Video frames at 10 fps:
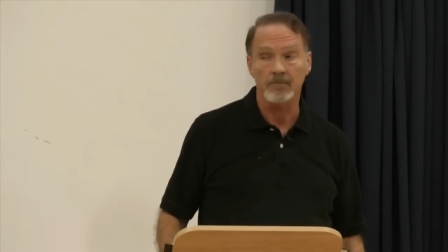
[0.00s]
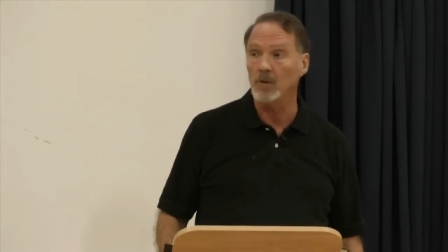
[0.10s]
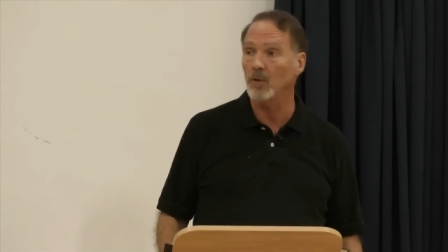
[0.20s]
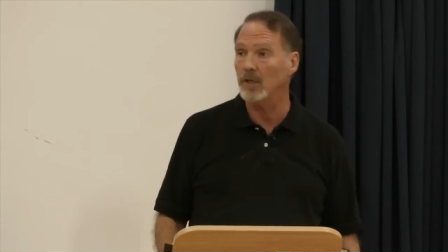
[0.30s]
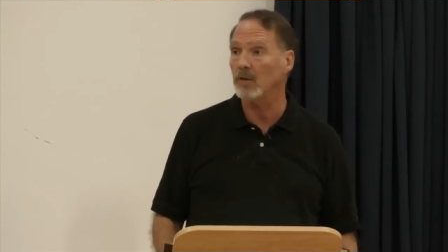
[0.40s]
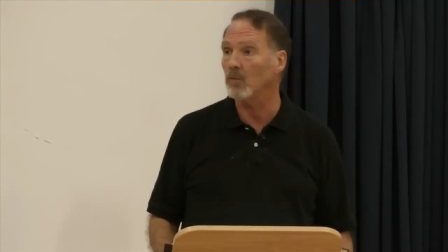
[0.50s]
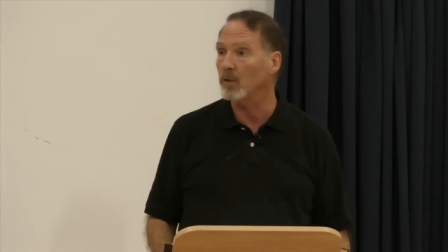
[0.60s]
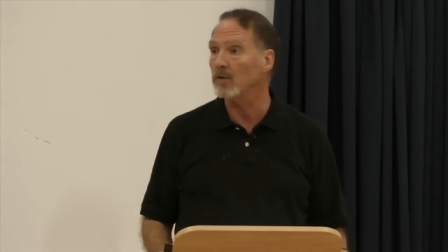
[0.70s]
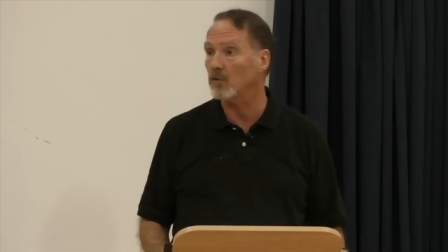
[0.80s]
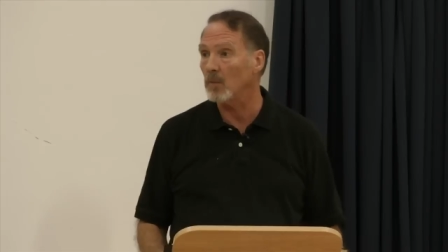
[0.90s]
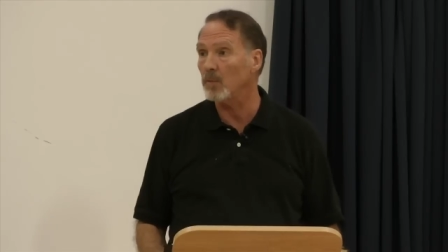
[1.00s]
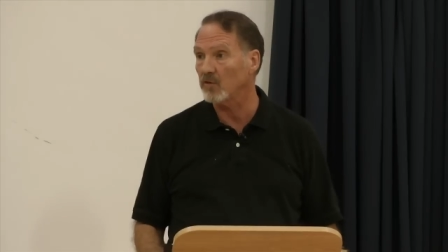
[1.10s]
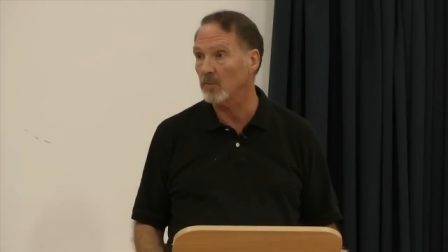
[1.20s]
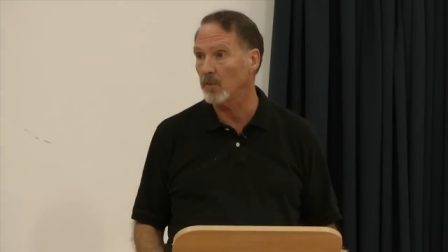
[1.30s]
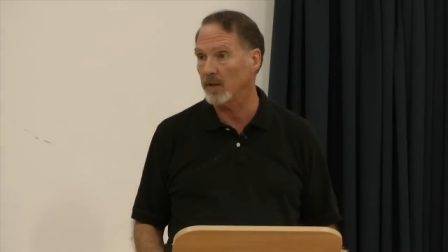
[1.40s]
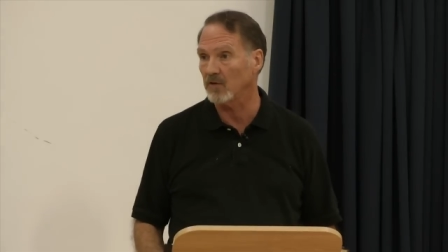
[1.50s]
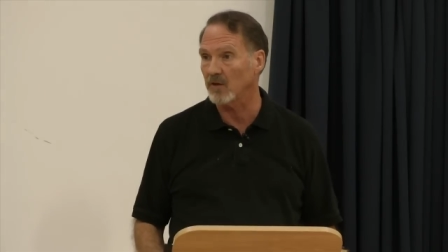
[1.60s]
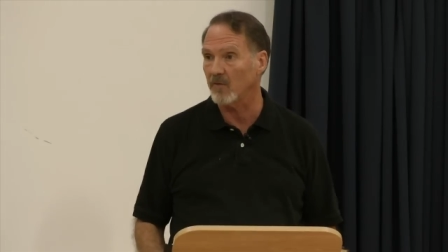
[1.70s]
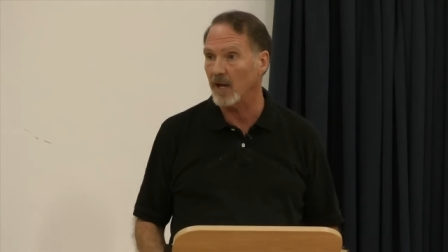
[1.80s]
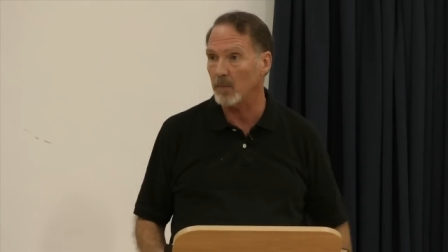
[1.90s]
You'll need to reinterpret some things
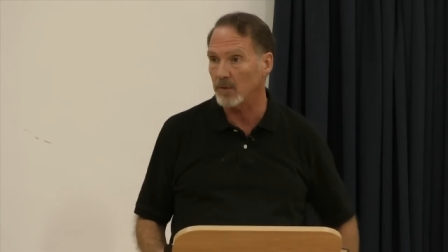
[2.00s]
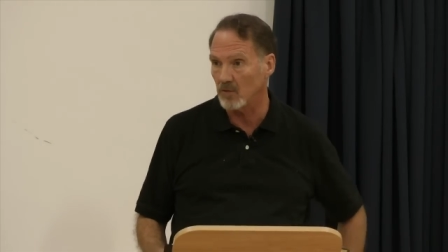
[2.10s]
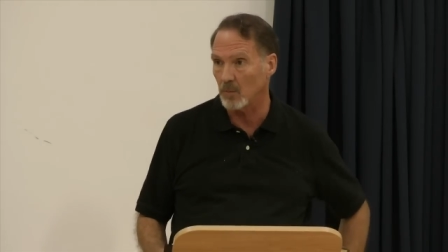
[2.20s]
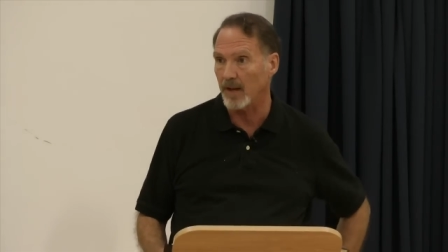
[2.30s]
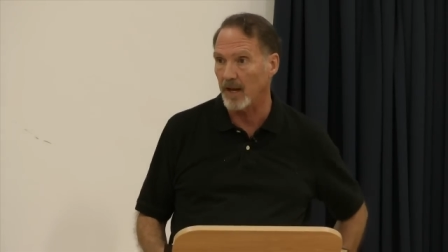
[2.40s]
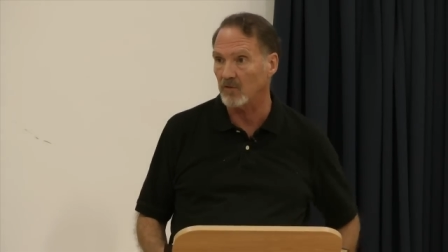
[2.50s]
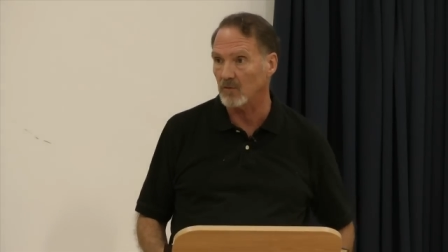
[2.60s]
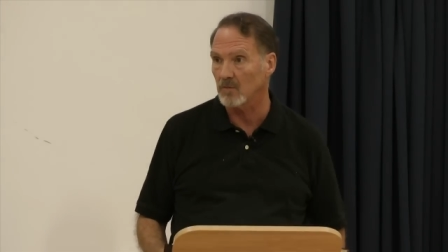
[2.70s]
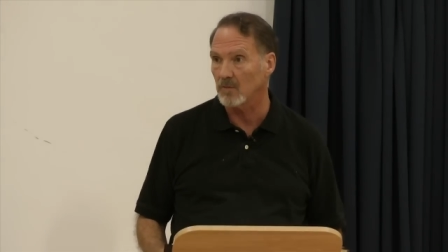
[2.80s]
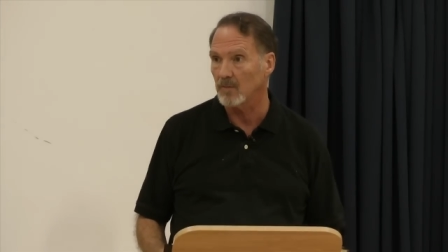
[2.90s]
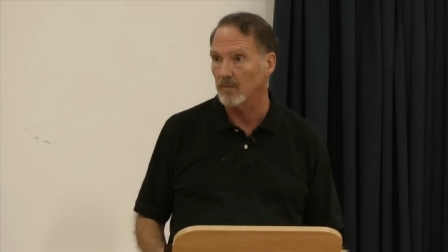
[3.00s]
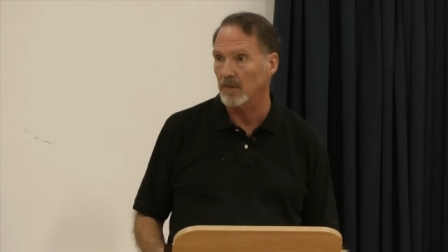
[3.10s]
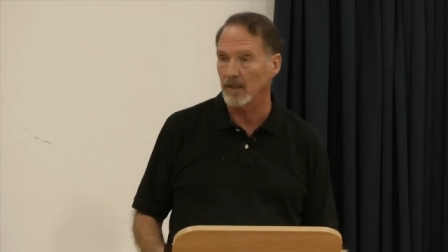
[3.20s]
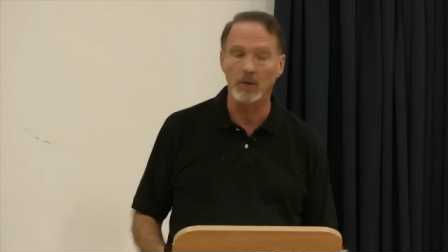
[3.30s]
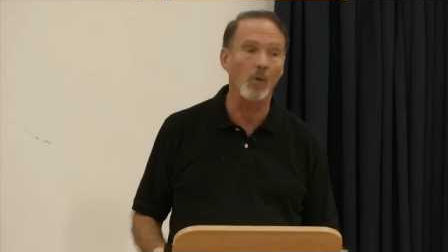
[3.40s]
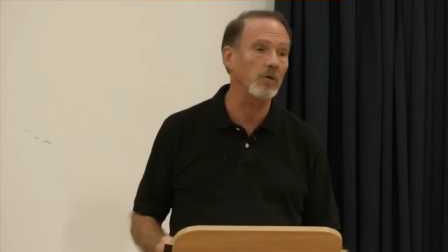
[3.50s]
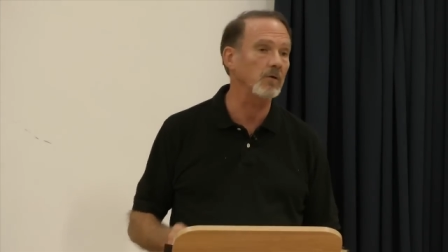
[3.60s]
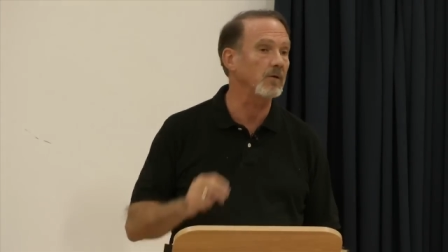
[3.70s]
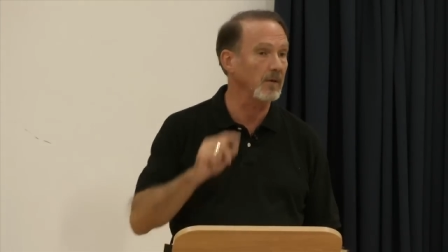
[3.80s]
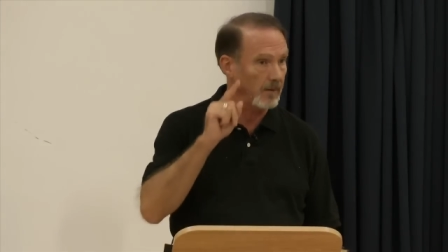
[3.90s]
that have happened in your past in
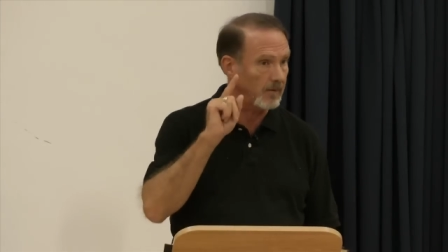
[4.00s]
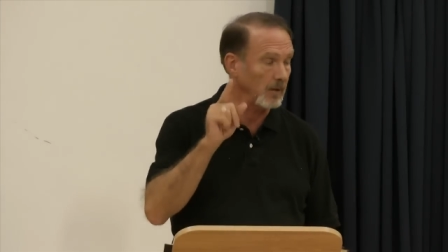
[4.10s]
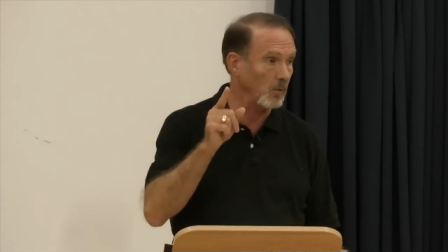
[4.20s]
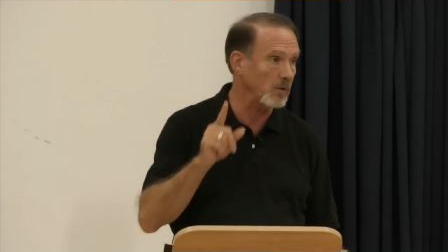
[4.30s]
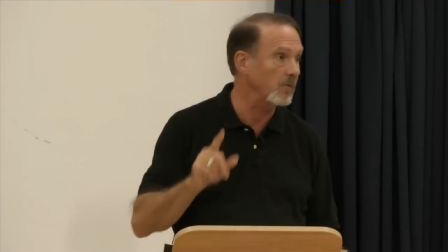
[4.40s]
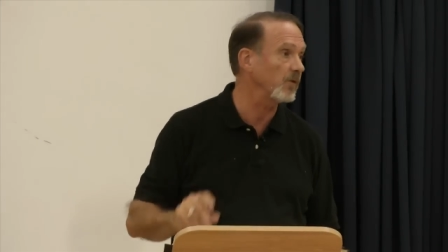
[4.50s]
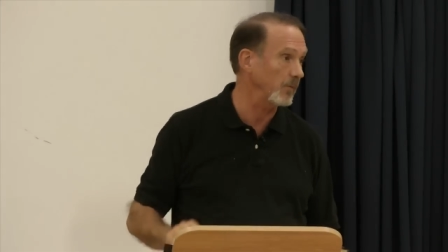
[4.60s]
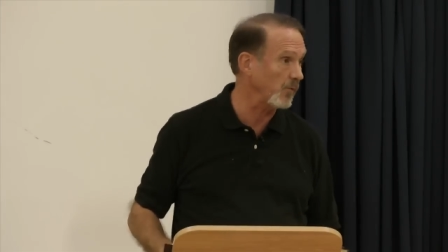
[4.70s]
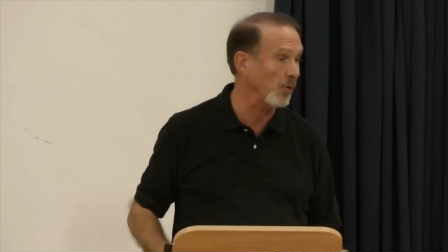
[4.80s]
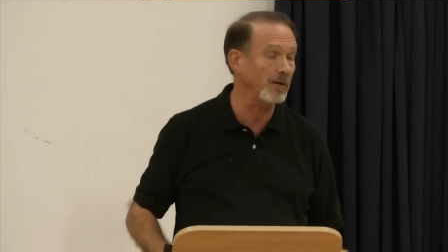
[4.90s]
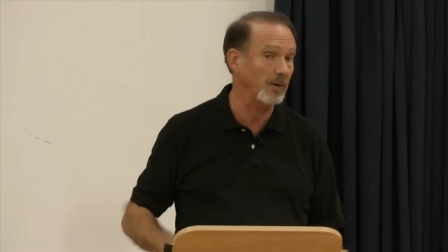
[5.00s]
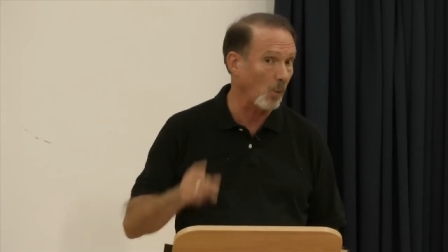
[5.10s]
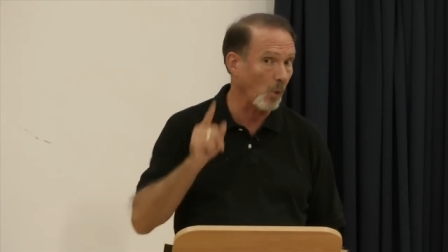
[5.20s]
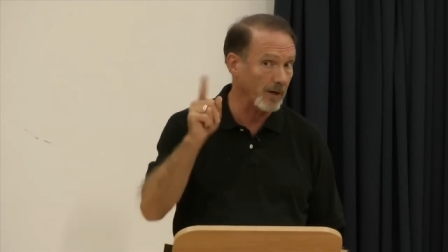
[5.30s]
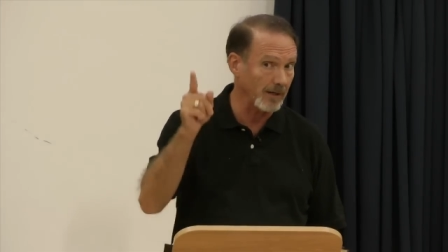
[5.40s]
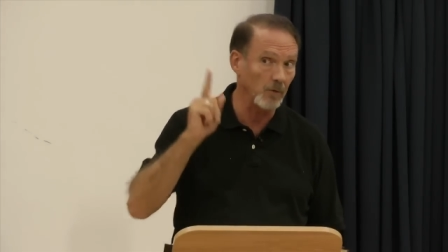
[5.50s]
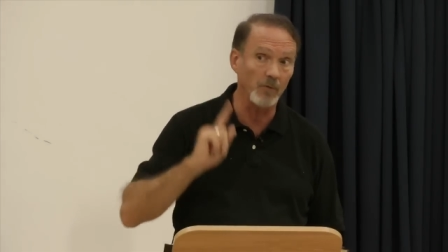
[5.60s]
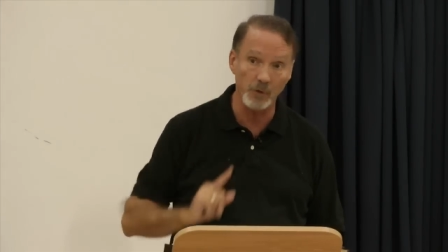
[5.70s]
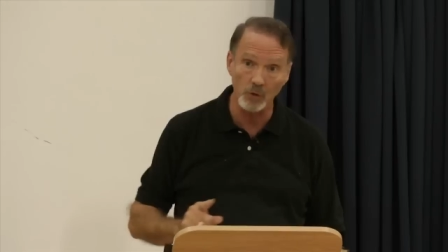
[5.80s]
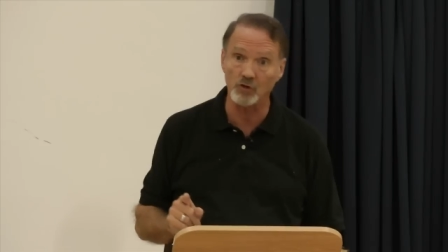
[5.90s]
order for it to work in your
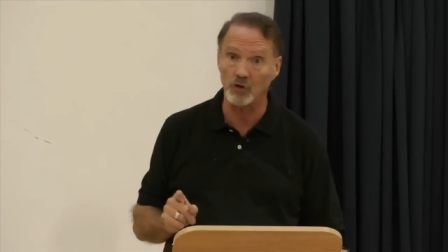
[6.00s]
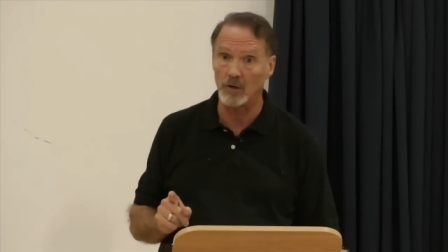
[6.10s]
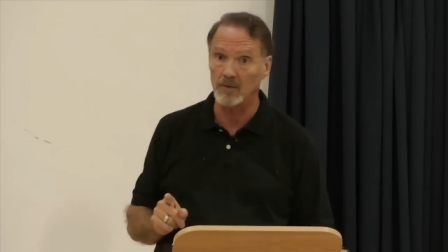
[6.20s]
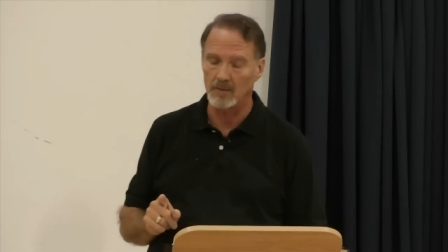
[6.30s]
future.